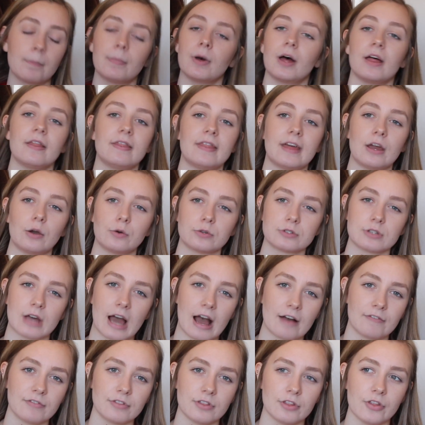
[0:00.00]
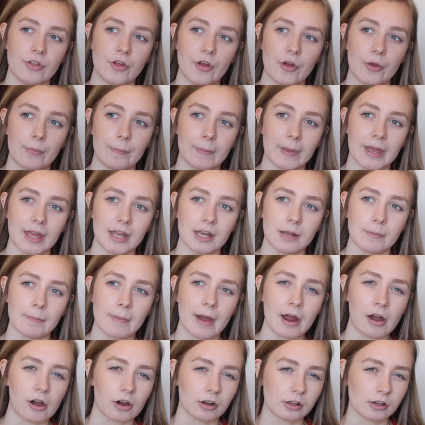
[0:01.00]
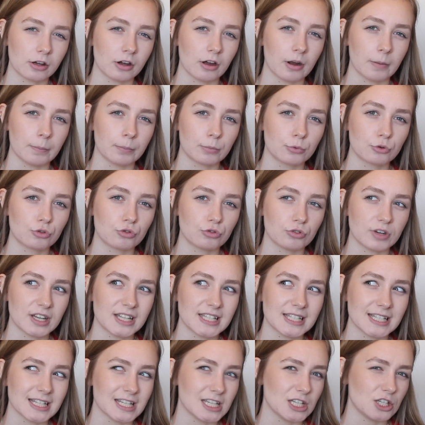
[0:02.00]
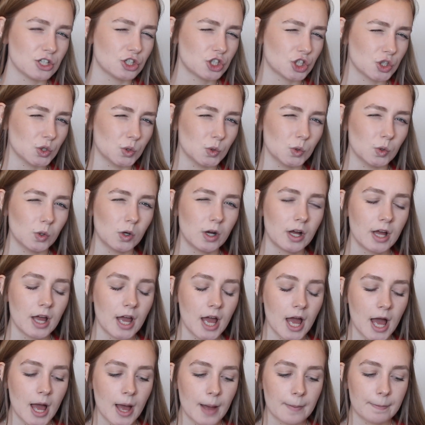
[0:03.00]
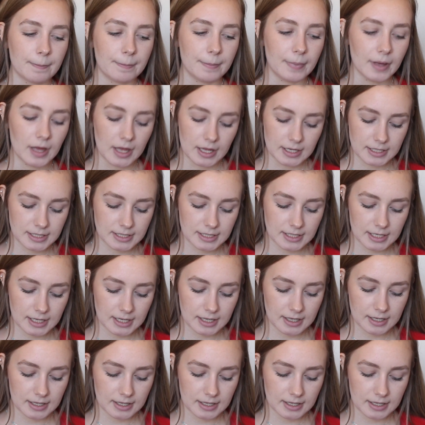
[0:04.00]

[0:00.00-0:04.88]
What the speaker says: But they also have them in America, I'm pretty sure. But